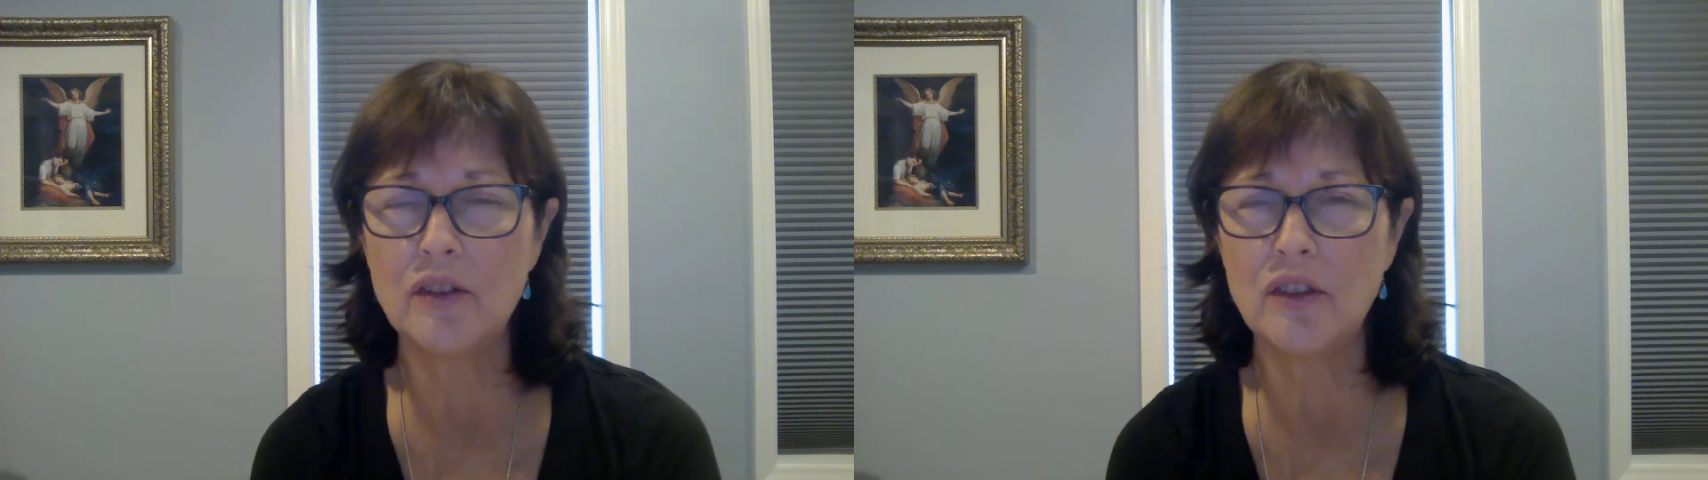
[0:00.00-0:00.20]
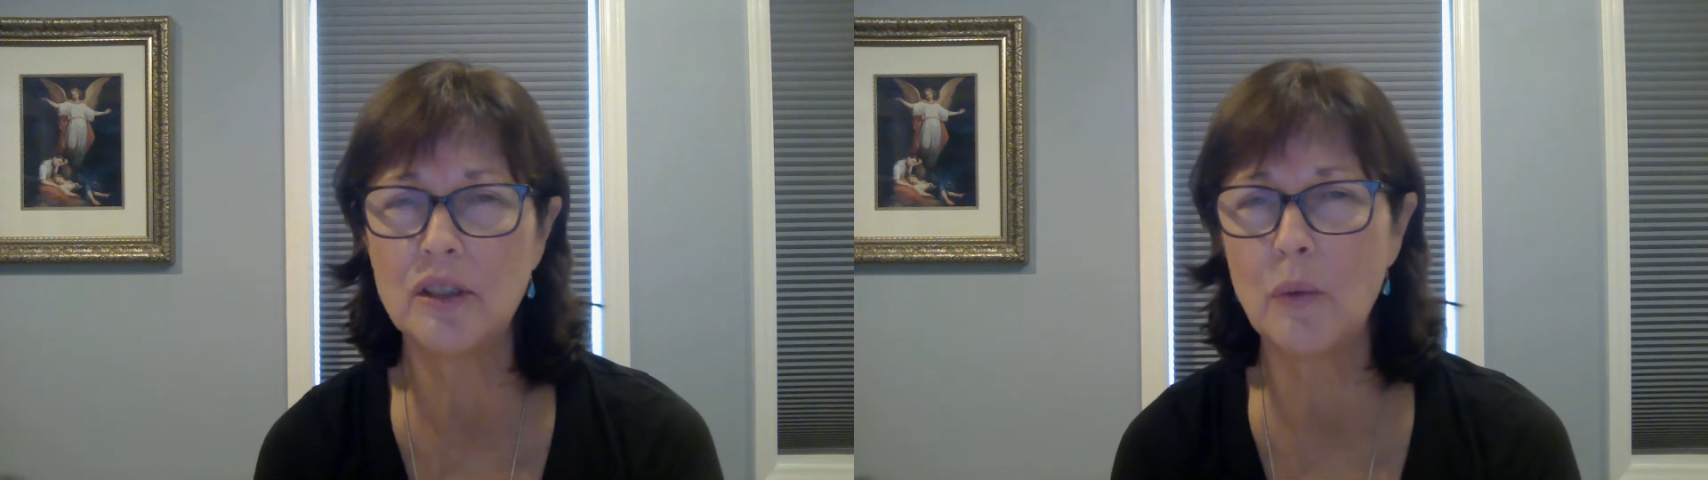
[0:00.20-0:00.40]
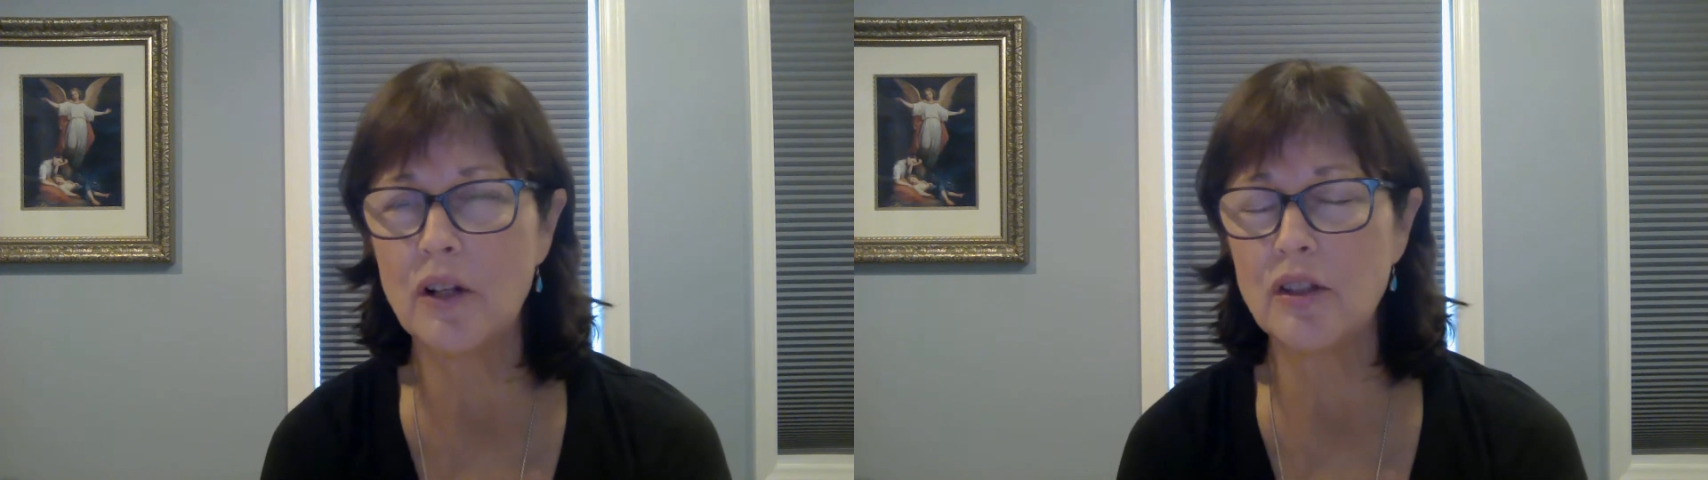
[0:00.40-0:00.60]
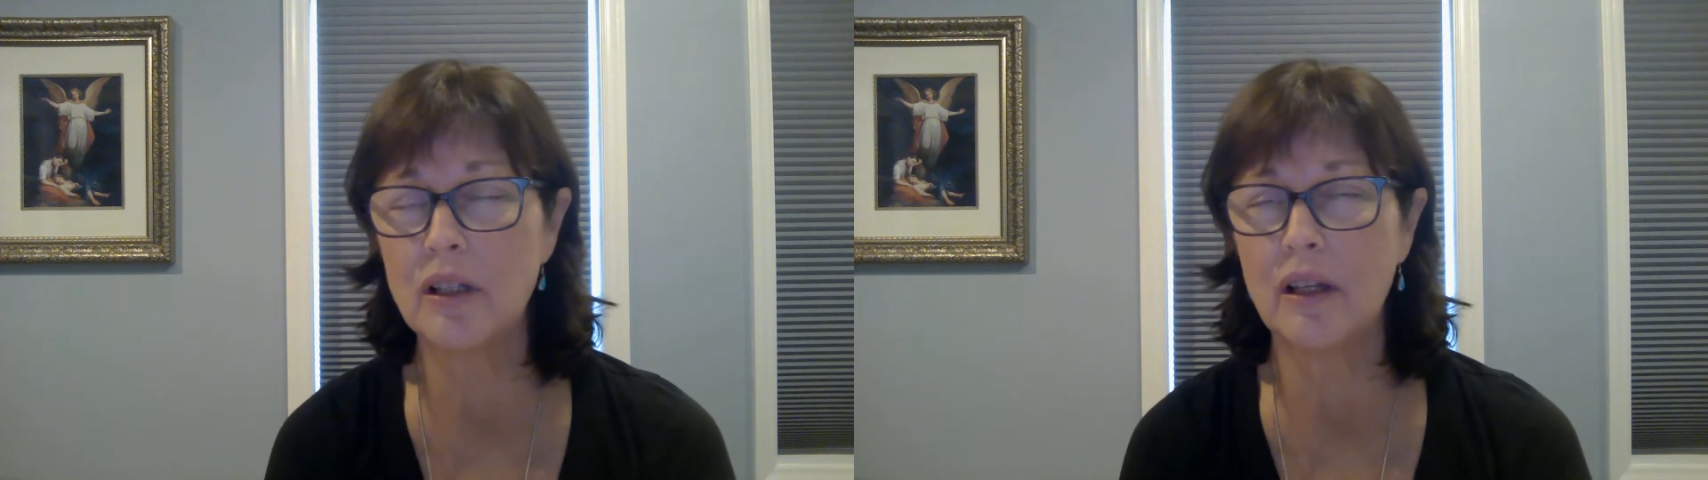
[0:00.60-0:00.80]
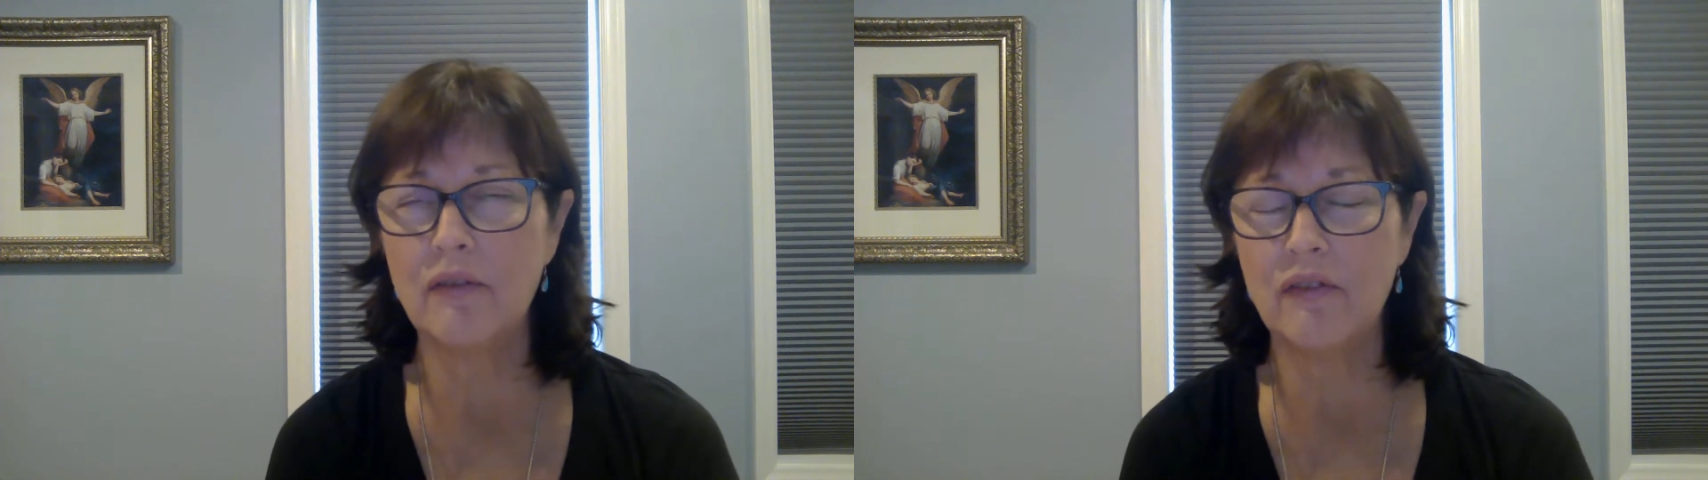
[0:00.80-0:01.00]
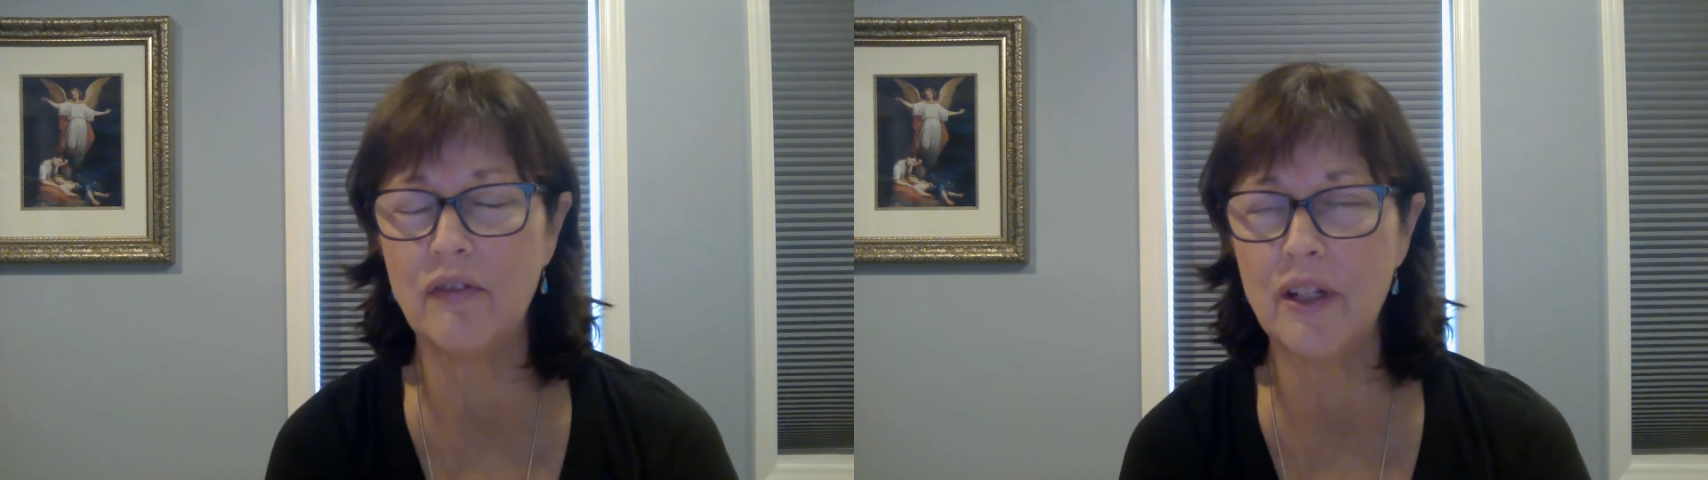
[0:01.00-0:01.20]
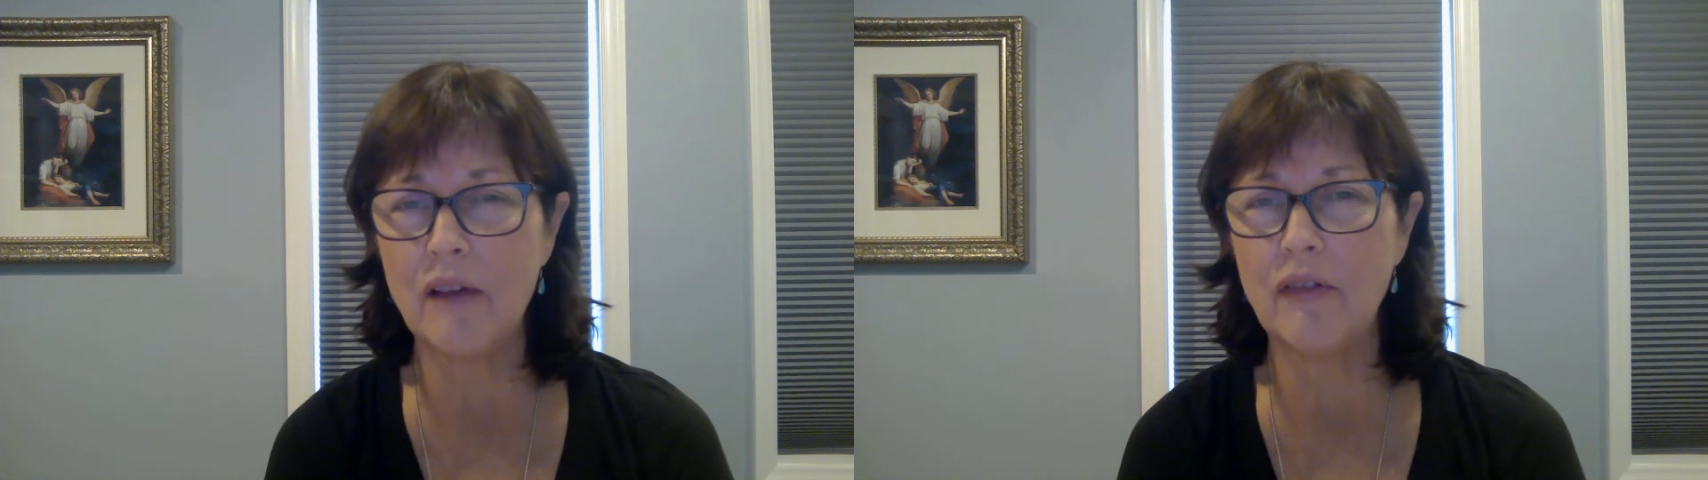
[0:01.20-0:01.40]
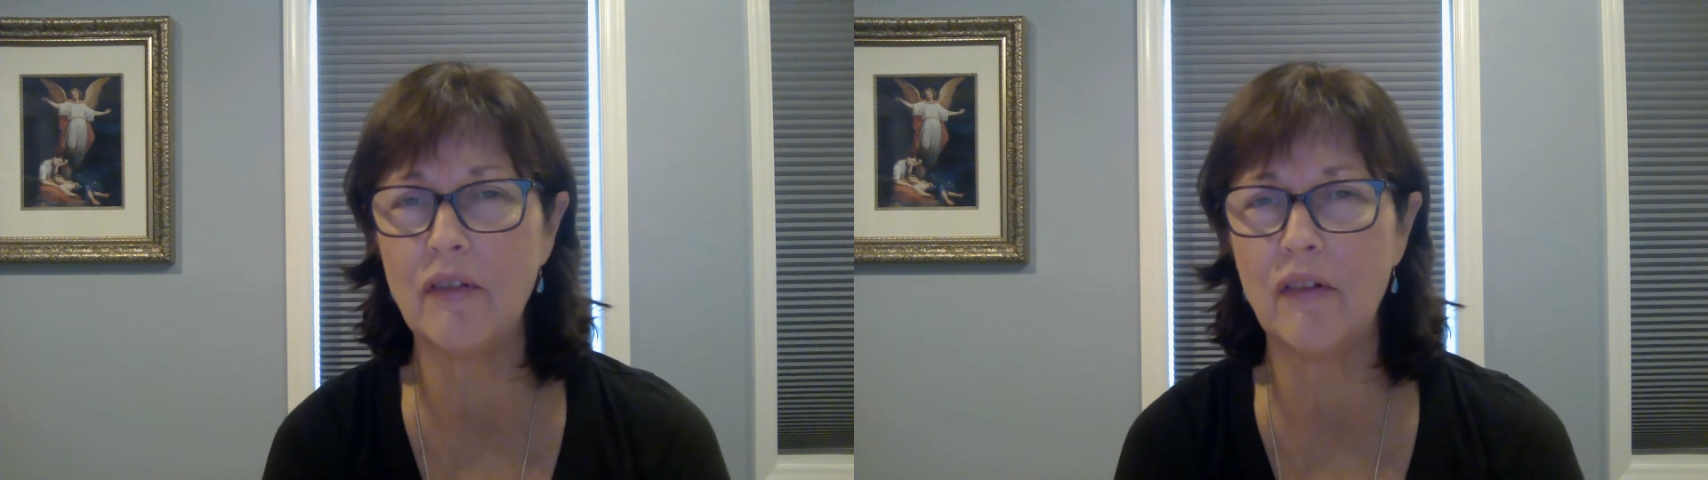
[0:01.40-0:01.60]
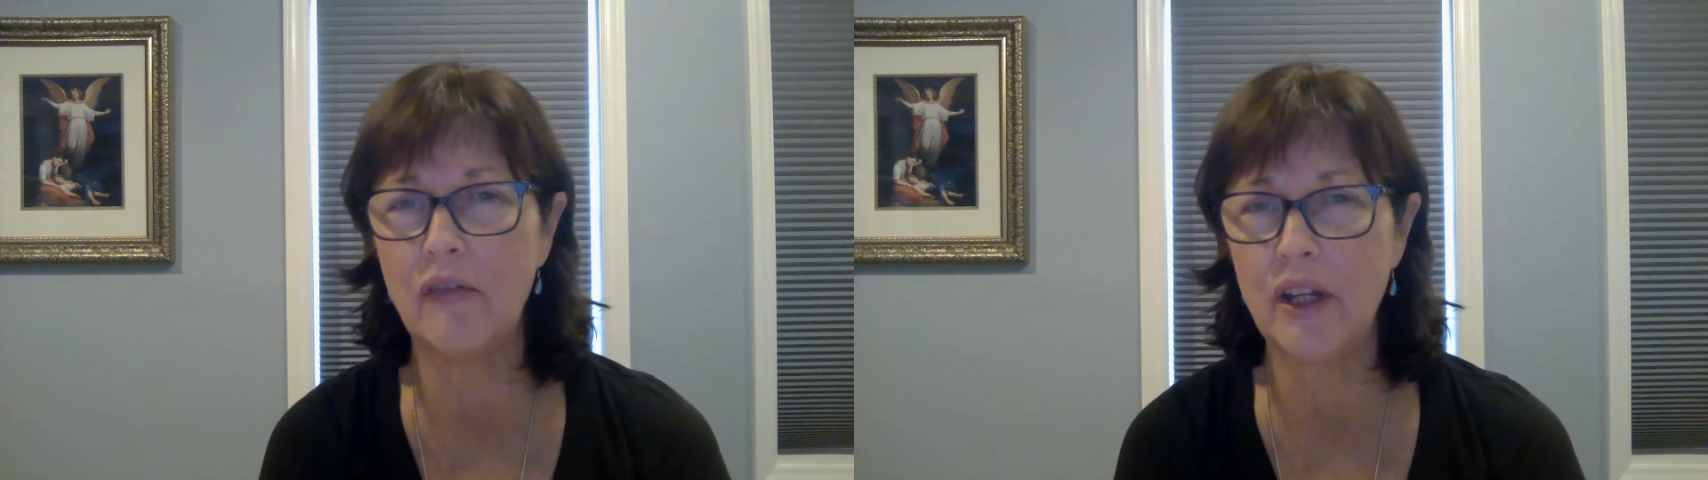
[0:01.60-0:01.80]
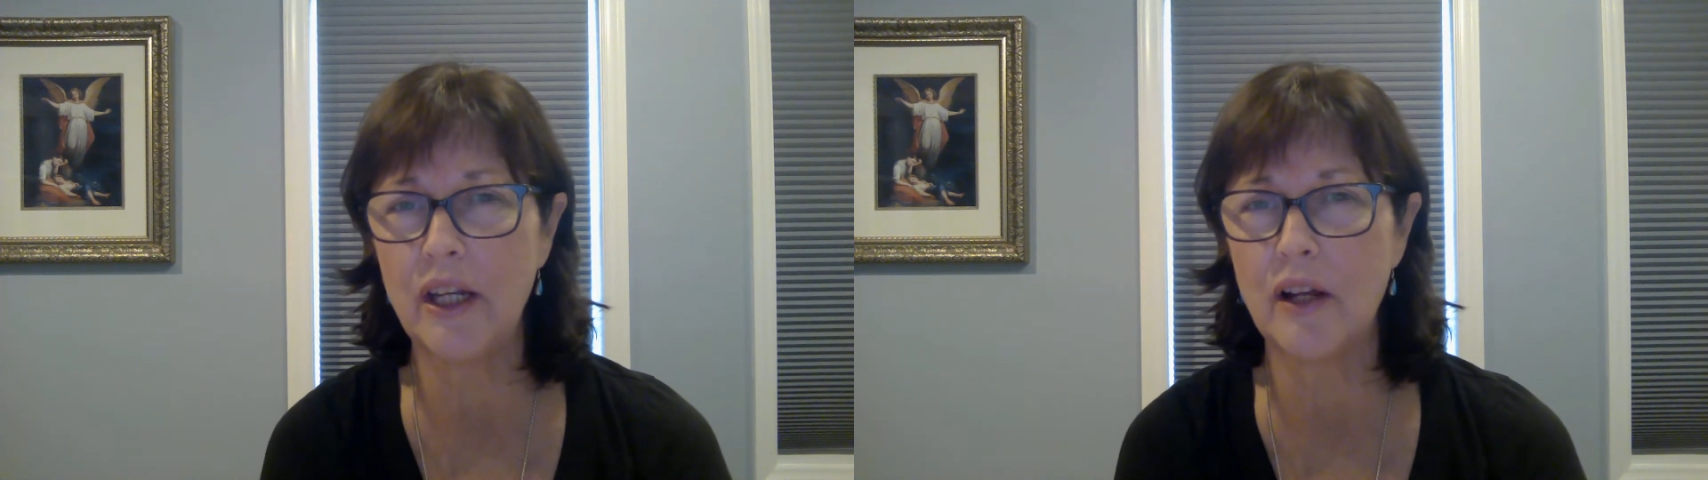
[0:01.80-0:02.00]
just watch enough of a
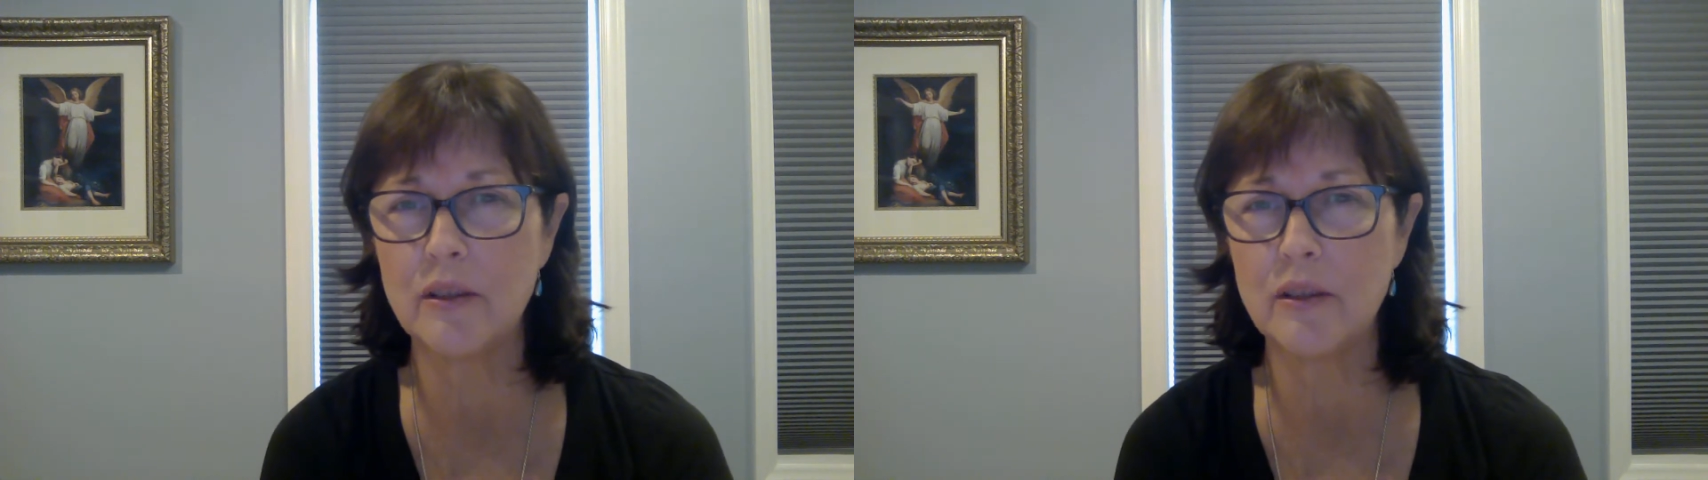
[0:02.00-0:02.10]
video